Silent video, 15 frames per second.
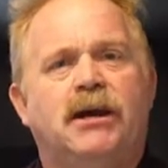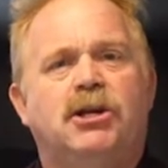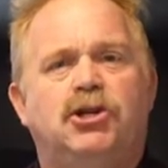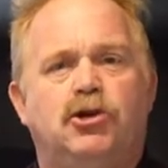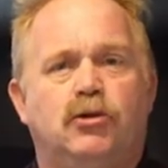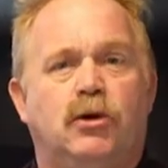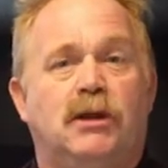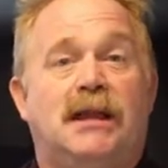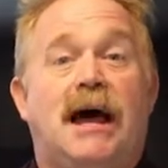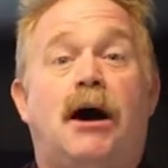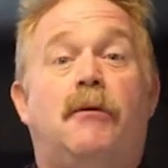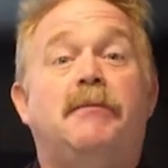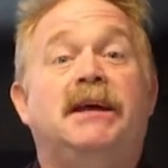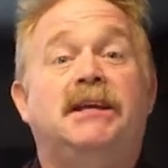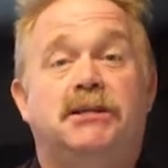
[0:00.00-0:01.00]
to
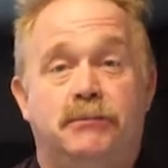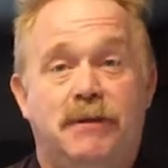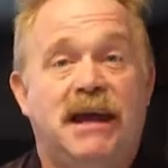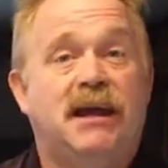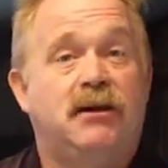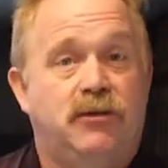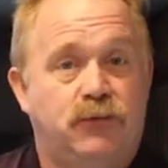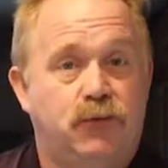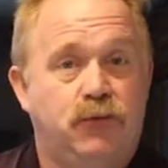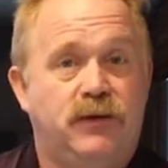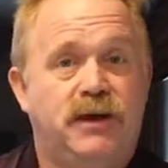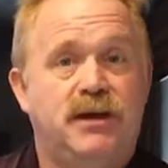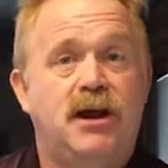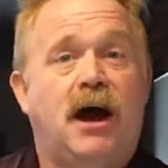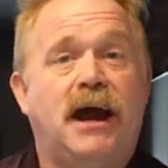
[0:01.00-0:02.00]
allow me to make it through
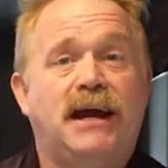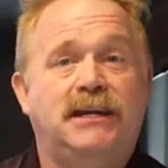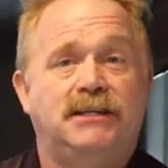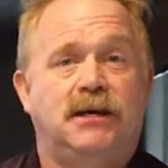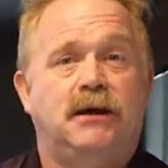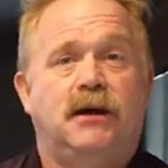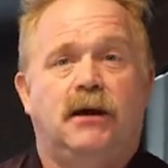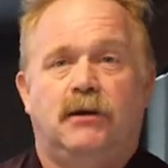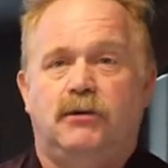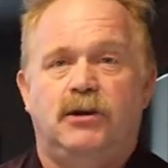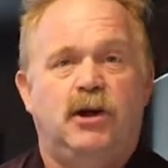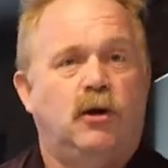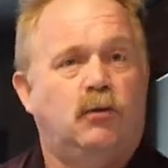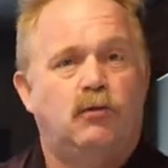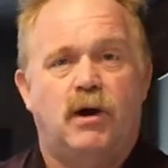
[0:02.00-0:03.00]
the night, you
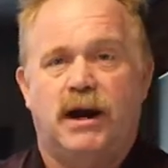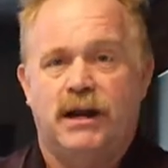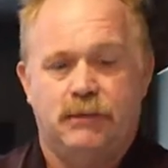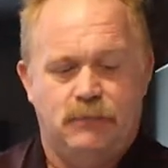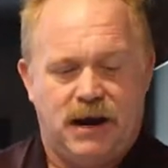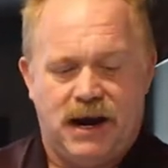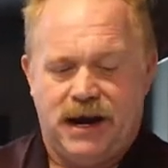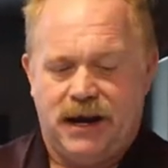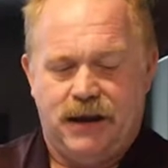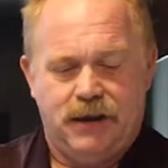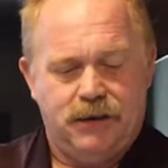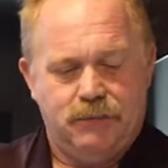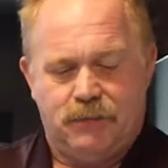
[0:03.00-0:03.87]
know, running my